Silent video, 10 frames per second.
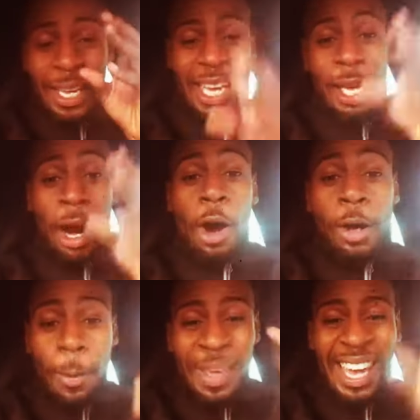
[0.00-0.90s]
getting caught
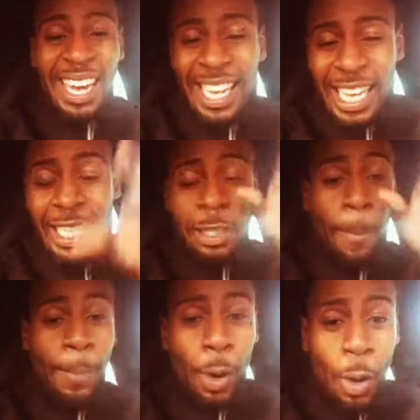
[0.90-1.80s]
up in it. It's
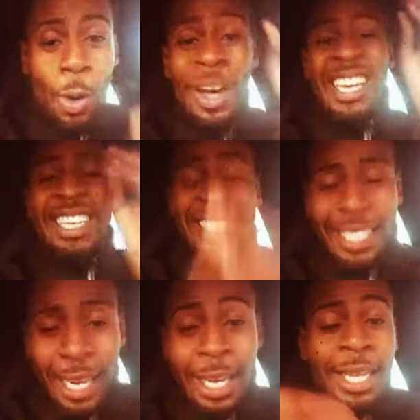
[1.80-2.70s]

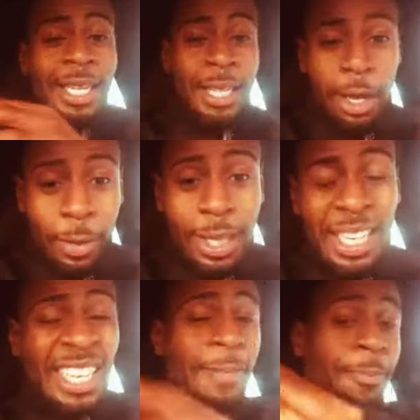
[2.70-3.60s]
bullshit.
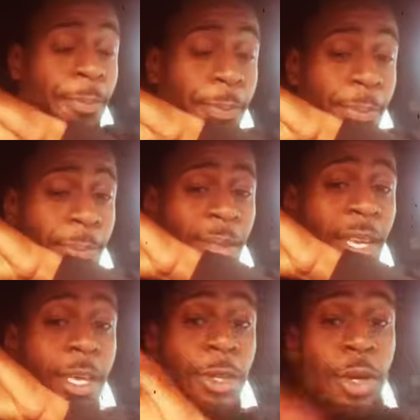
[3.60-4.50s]
Literally.
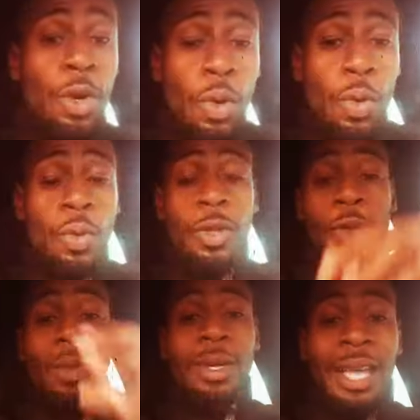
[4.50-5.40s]
You
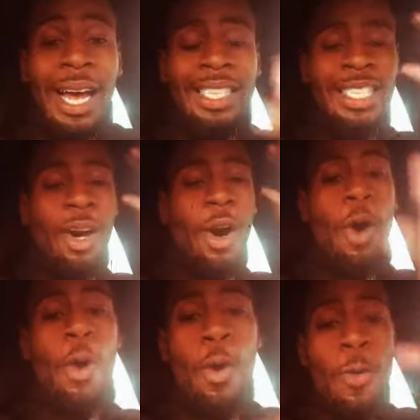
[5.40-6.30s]
utilize your
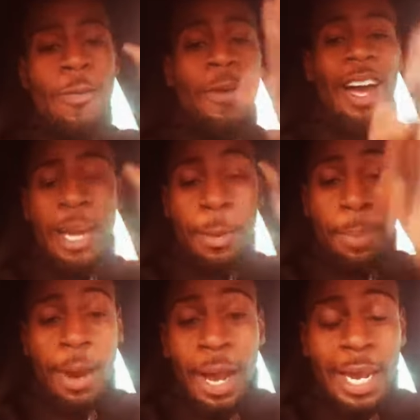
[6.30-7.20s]
whole fucking
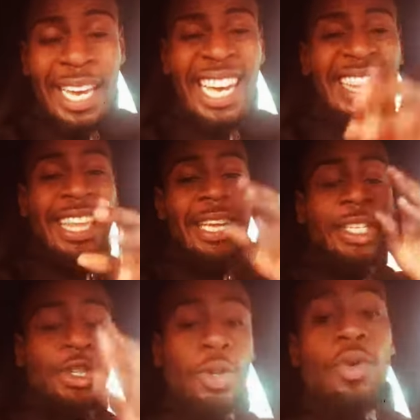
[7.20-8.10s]
brain and then
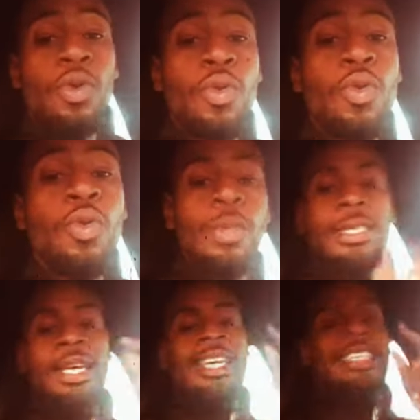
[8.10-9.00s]

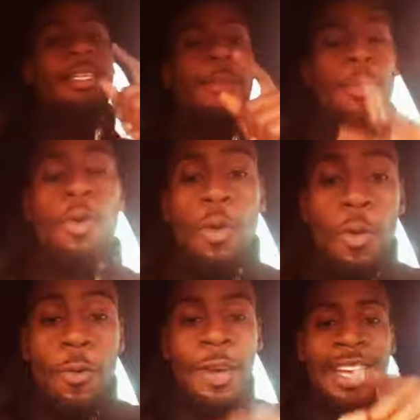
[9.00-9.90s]
choose to
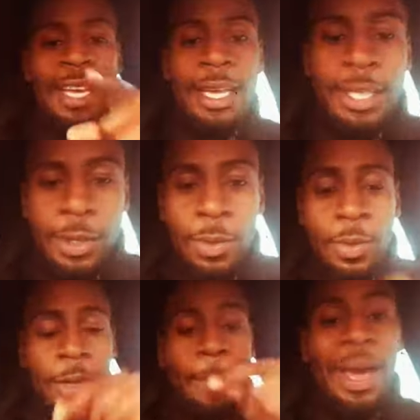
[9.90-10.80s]
move into
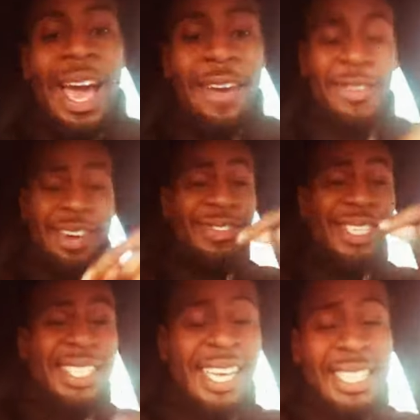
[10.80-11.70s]
the path of
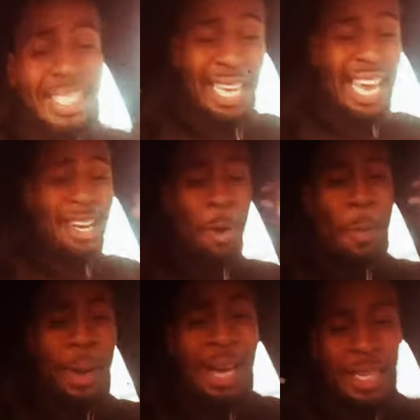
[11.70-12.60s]
success. Can't
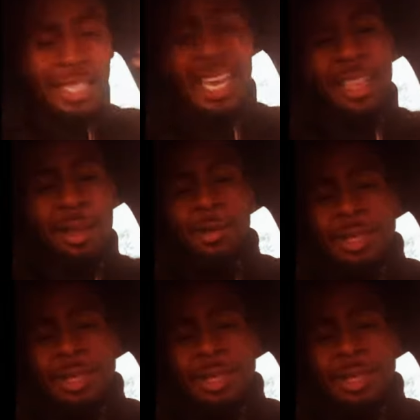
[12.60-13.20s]
nobody take those